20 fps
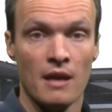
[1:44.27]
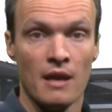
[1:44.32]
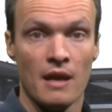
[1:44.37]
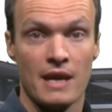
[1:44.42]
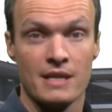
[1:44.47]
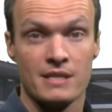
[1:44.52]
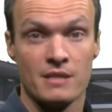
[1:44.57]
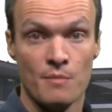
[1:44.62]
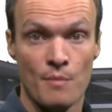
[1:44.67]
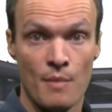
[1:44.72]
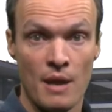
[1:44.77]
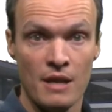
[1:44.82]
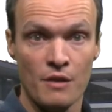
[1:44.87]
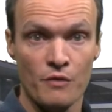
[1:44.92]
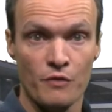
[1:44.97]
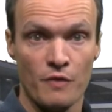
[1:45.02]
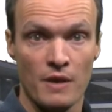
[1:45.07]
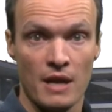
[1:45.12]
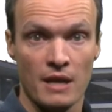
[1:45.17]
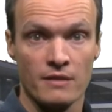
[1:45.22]
as the main
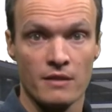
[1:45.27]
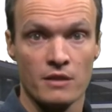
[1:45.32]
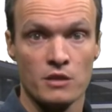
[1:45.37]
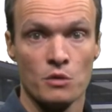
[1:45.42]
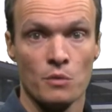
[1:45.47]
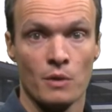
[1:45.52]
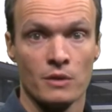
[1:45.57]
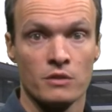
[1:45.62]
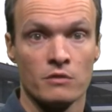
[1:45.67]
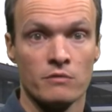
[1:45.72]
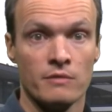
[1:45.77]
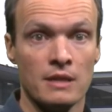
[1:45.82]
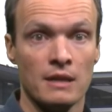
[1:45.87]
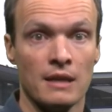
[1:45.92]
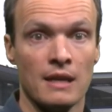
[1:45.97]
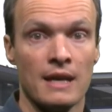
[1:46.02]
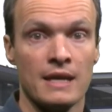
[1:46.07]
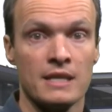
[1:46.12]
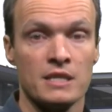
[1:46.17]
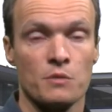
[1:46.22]
effect that you want to
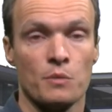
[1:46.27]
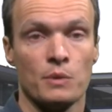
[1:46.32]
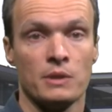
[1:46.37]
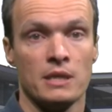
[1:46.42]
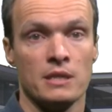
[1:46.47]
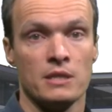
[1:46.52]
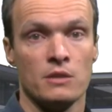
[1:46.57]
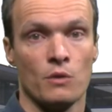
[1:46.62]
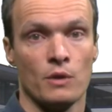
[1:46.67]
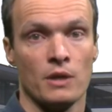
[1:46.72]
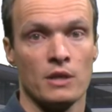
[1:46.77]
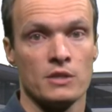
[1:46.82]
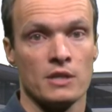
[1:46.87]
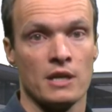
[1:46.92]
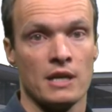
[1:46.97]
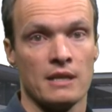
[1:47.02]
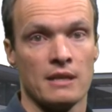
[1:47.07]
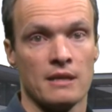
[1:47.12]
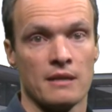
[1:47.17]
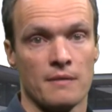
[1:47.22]
realize within your design.